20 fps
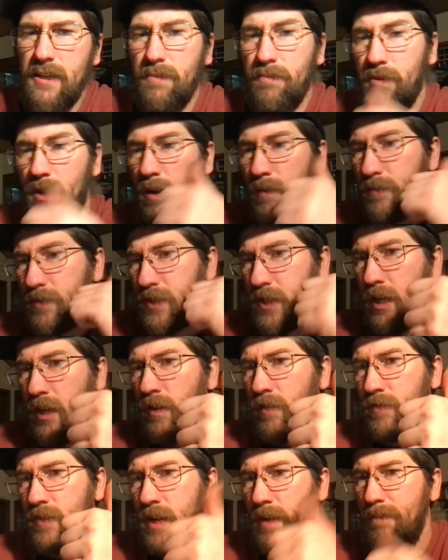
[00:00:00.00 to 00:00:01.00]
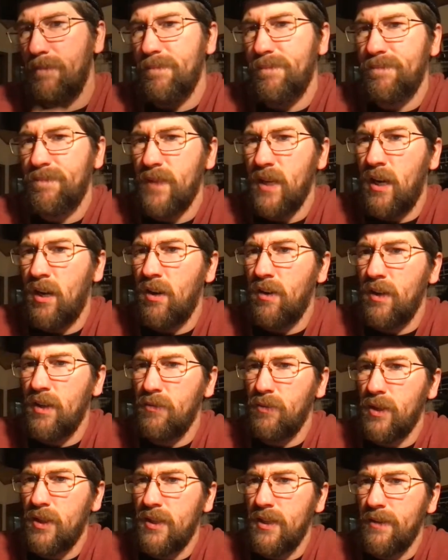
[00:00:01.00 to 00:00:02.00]
Problem solved. Yep. All in
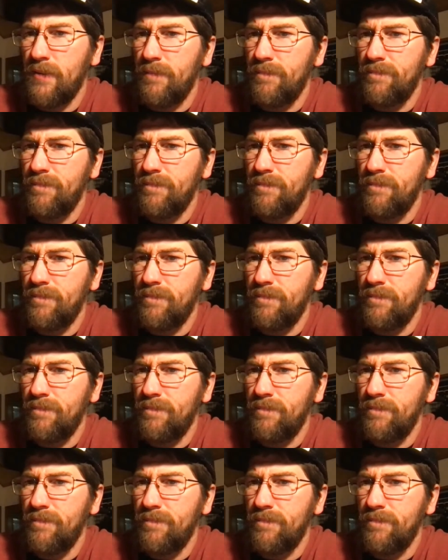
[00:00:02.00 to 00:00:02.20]
with you.